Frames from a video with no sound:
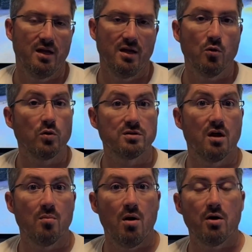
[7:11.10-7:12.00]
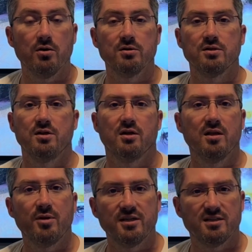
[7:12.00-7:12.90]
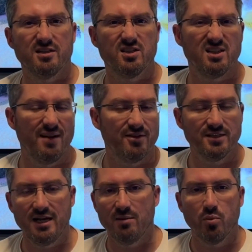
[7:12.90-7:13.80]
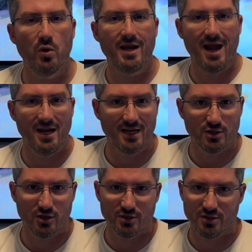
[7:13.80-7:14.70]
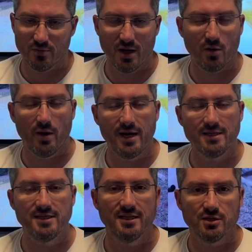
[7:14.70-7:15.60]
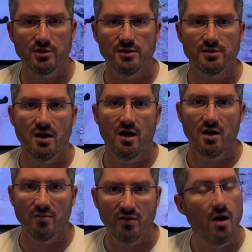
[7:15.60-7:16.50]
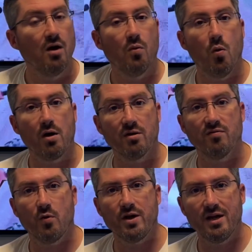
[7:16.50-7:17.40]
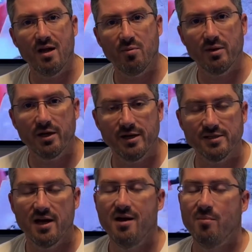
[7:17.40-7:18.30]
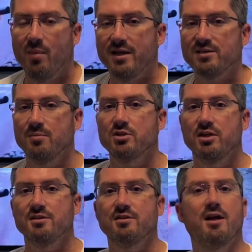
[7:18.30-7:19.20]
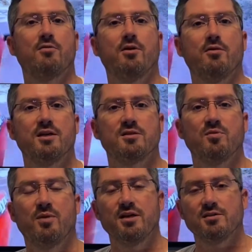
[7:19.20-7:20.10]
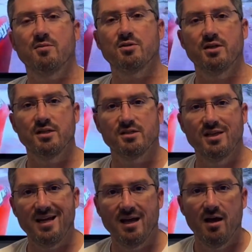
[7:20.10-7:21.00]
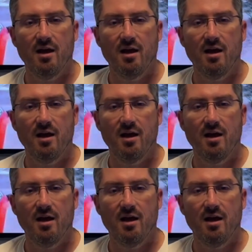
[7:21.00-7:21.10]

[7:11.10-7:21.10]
North Star models, you're limited to 17.8 inches, so not quite 18 inches of water fording capabilities. My assumption is, and I don't know this, but my assumption is the